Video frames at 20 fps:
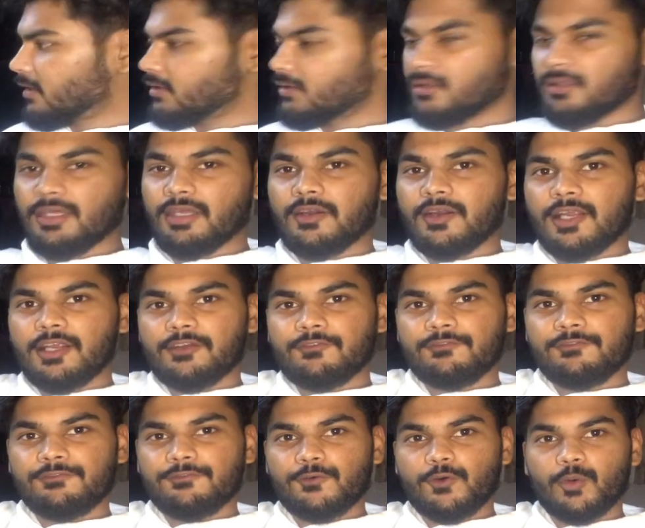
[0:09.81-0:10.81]
There are
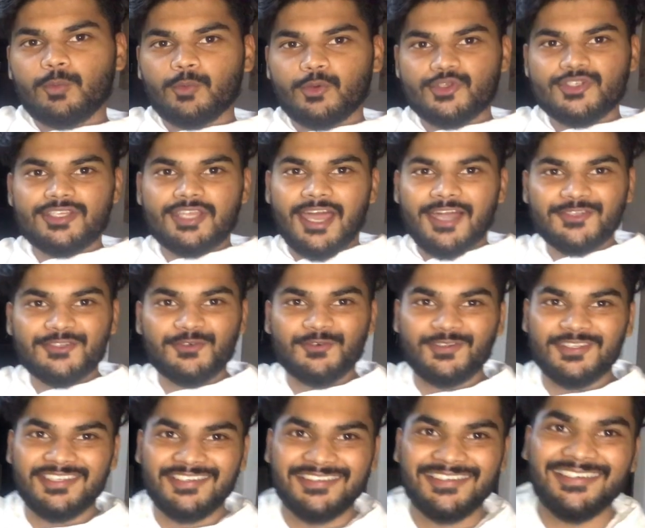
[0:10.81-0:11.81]
four more stacks over
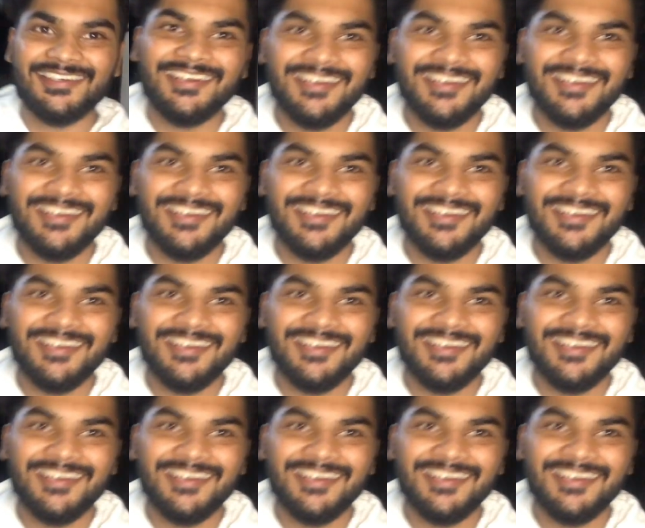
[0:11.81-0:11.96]
there.